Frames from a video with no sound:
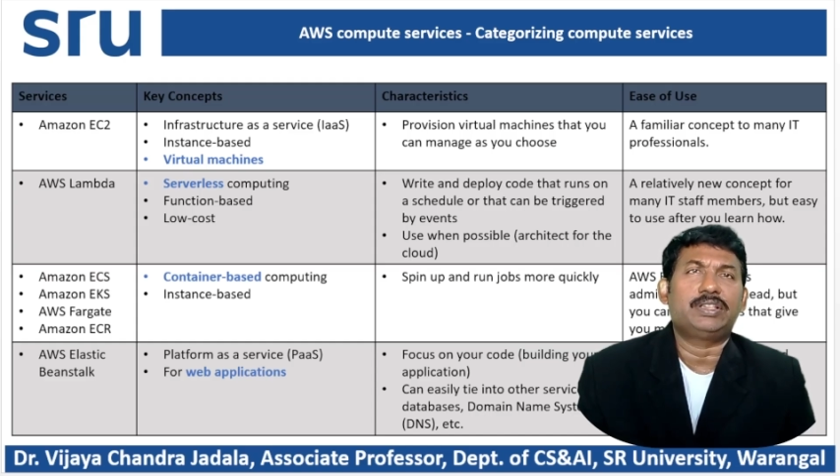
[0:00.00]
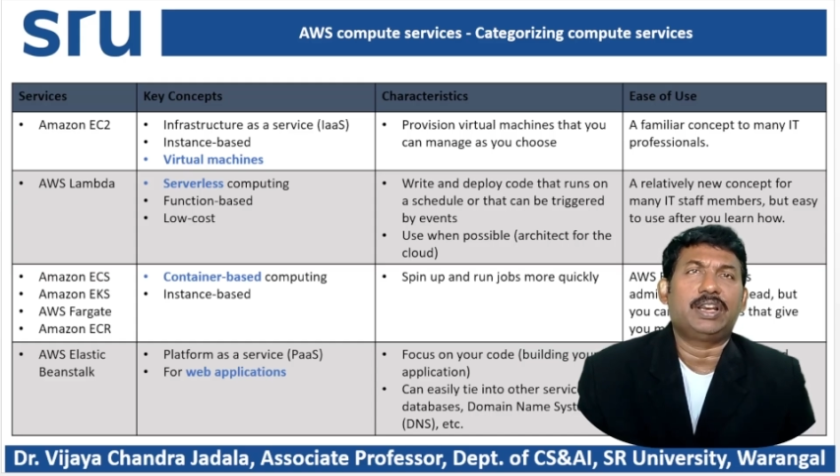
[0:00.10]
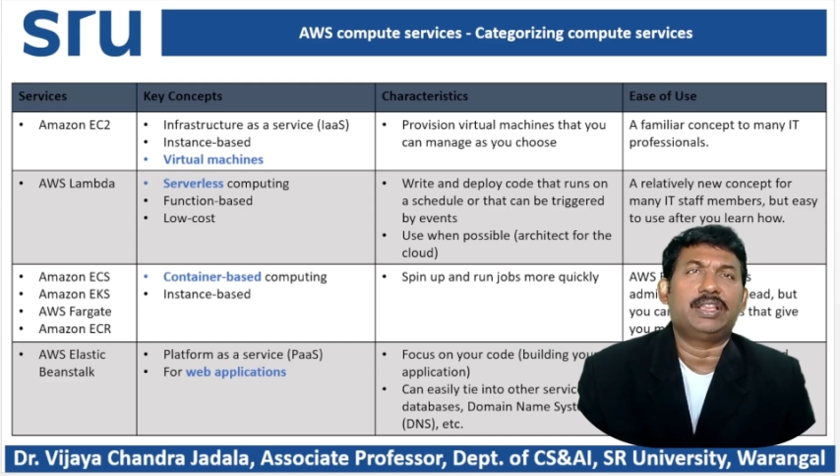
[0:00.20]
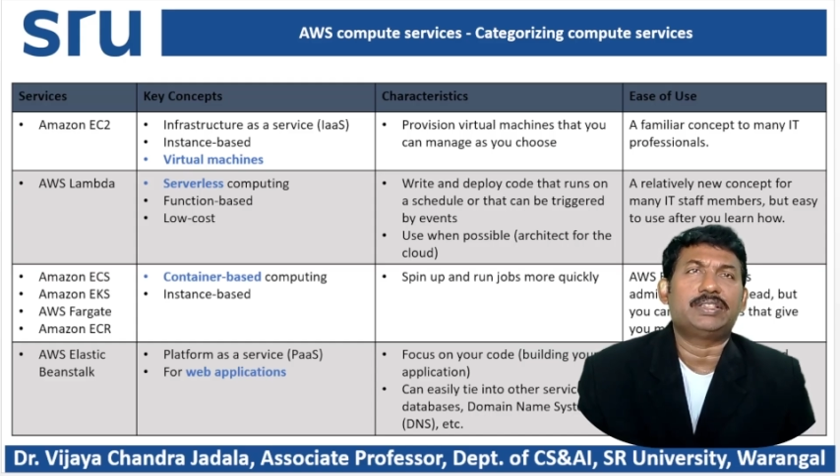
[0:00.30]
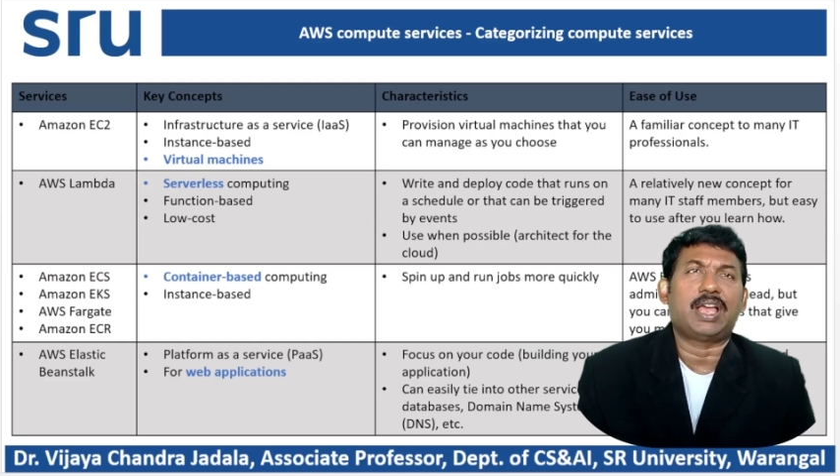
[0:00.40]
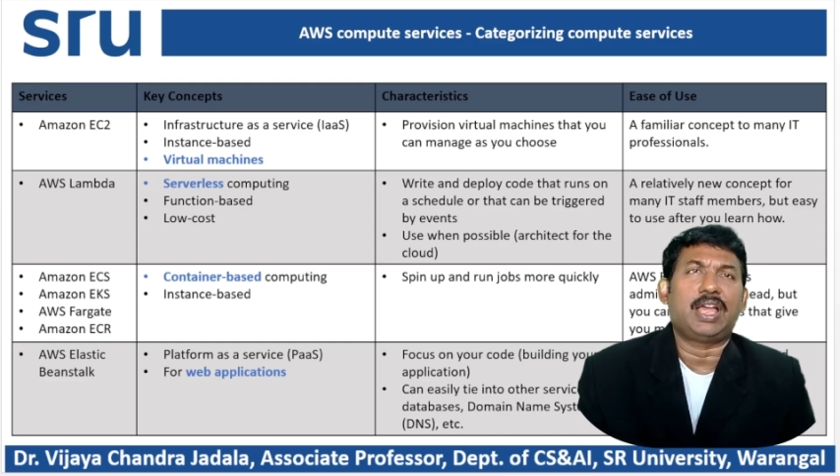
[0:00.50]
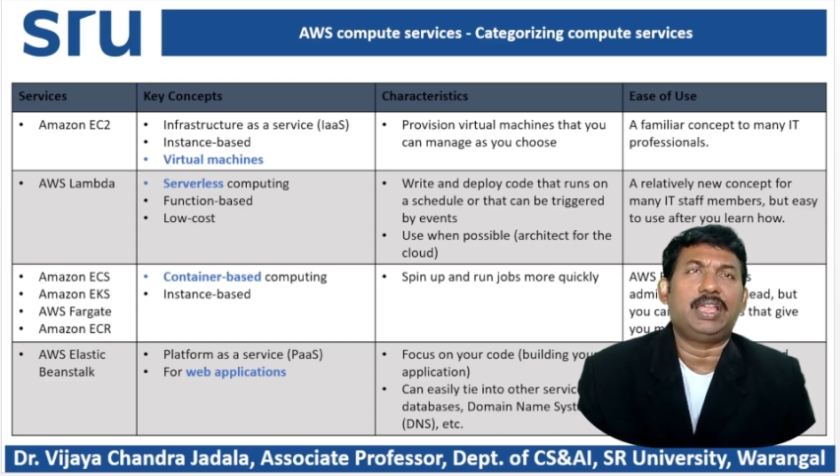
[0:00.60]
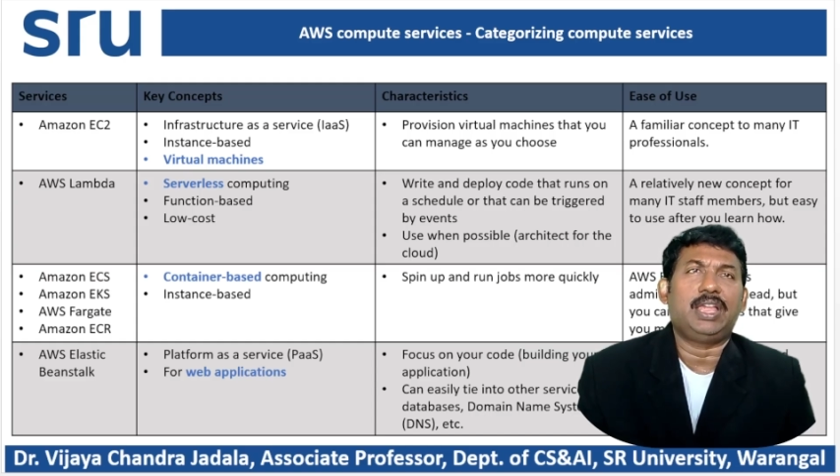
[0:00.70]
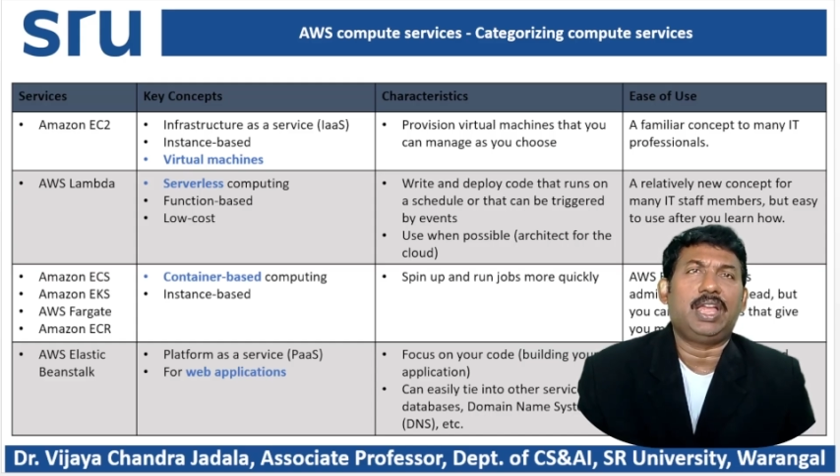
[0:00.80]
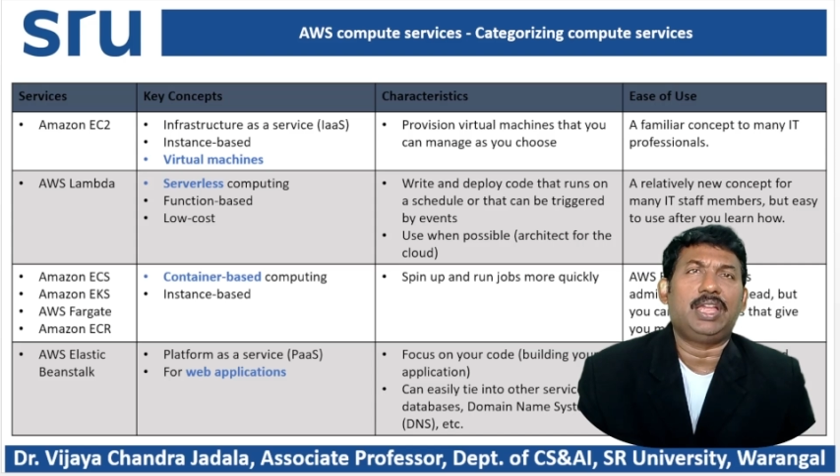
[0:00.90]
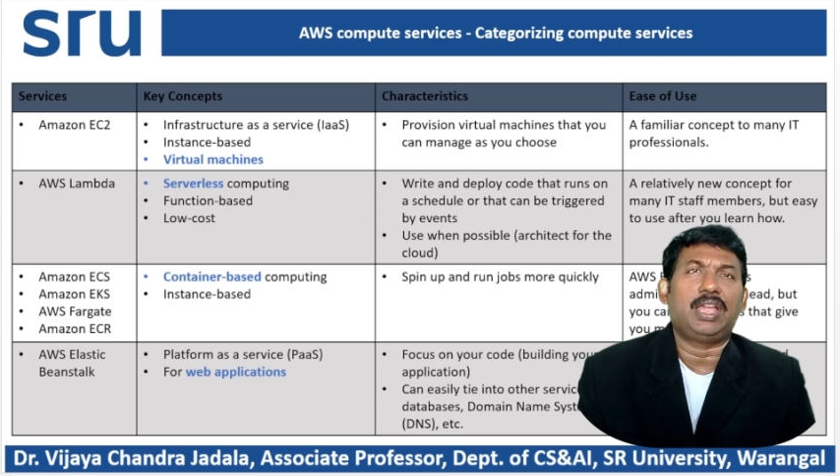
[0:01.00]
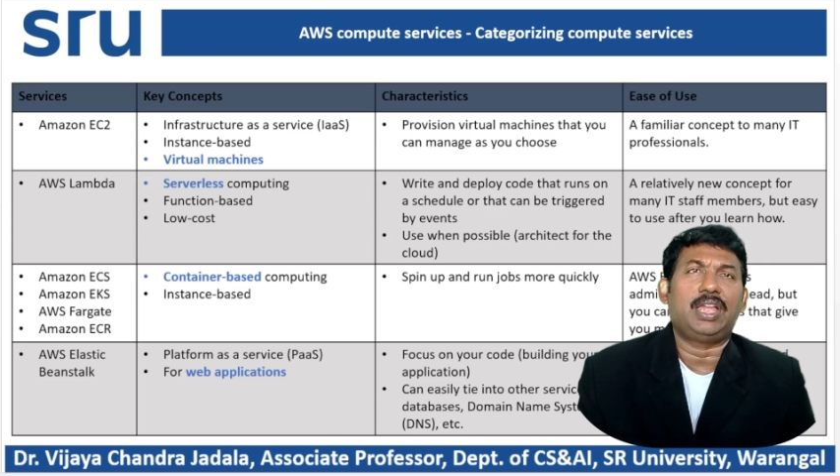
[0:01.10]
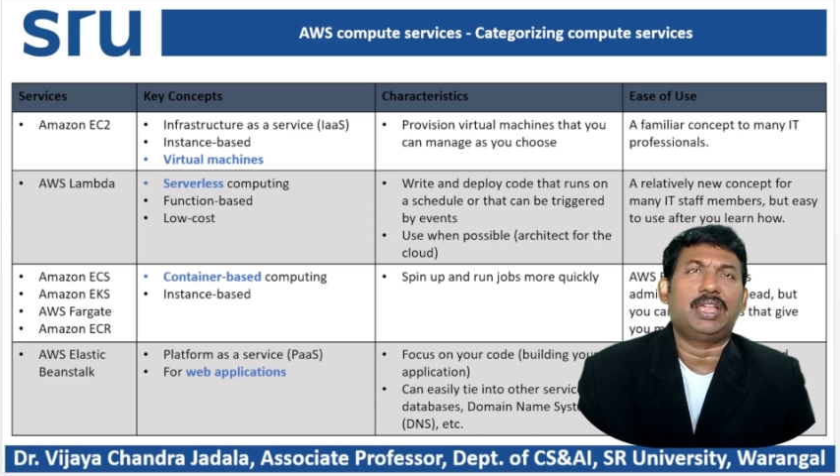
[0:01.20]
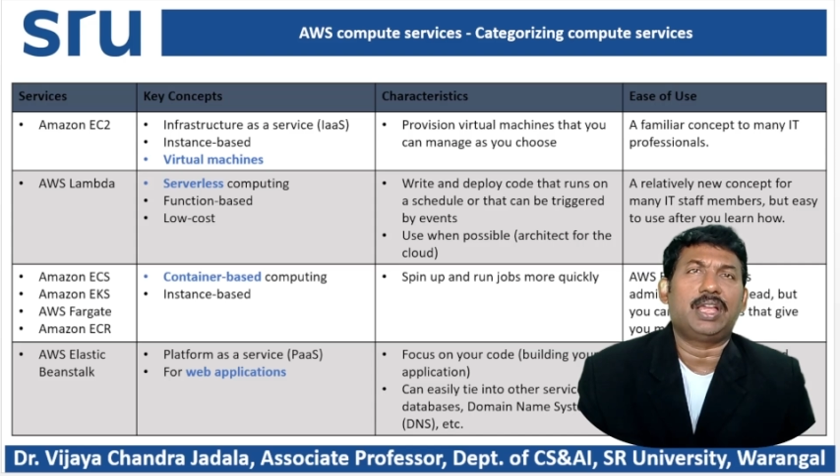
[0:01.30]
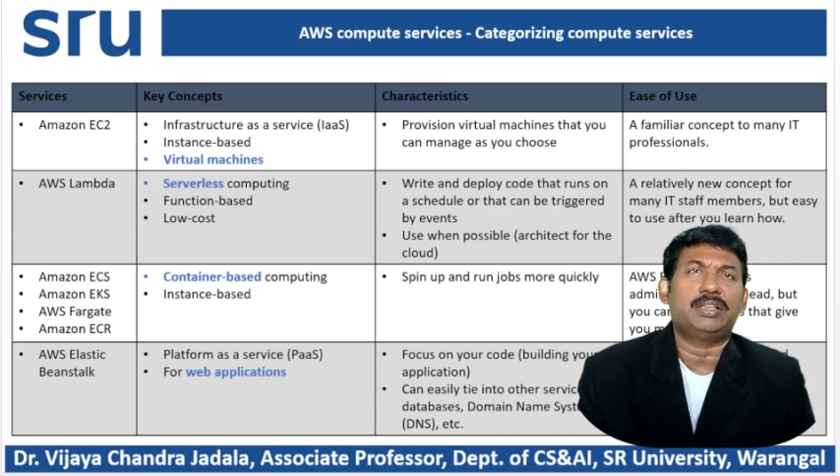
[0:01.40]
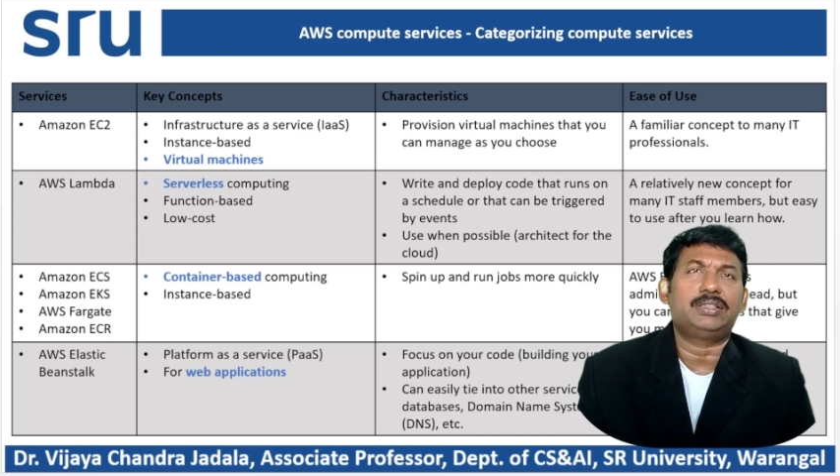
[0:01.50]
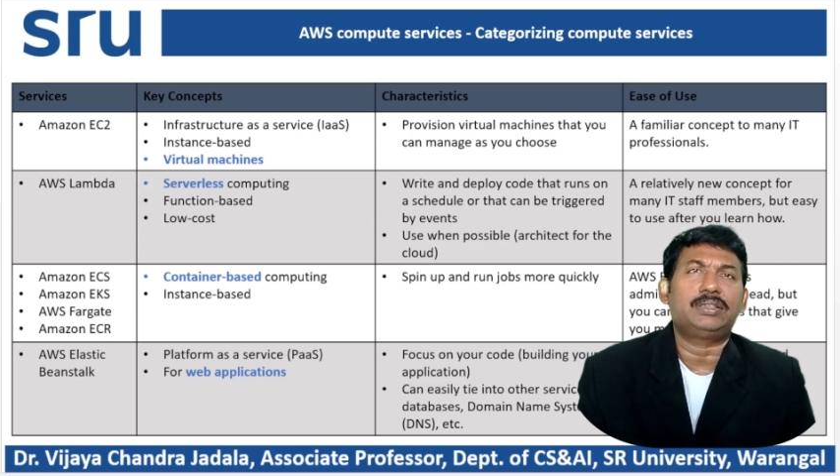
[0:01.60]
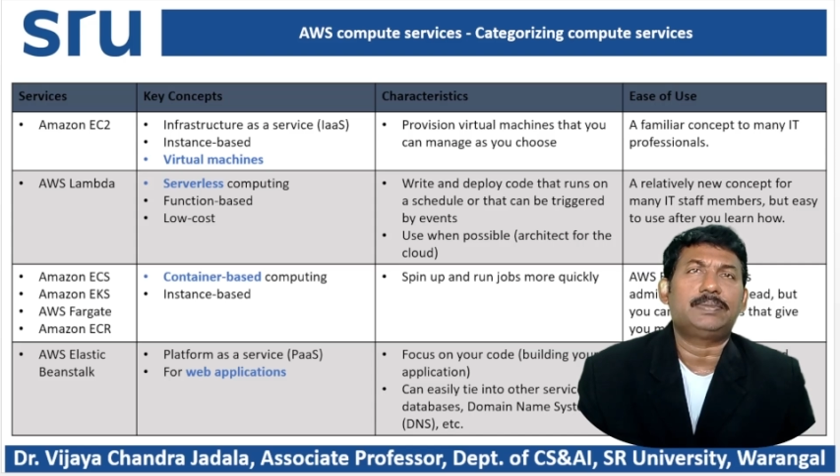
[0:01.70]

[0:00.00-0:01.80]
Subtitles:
that is IaaS.